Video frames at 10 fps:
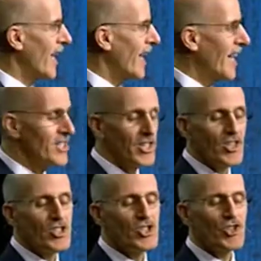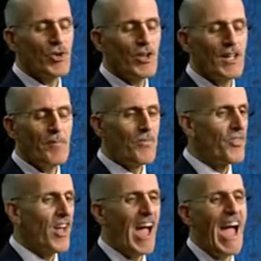And she said, surely
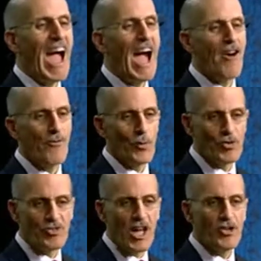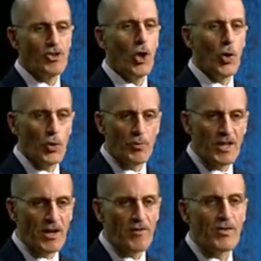the half was not told me
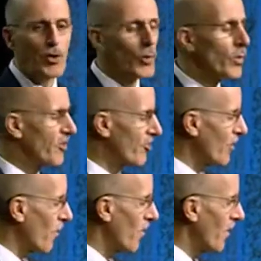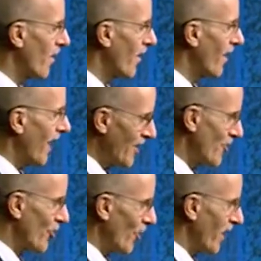of your wisdom and your
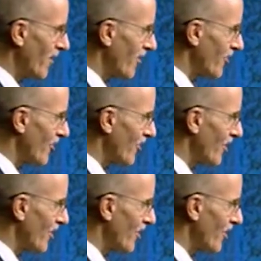greatness.